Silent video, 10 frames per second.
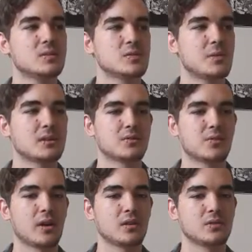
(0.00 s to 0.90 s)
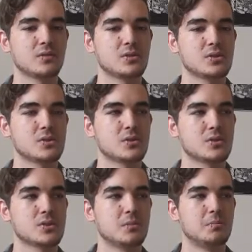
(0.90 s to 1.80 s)
Switch back to Franklin to
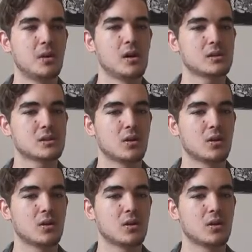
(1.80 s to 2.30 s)
search the box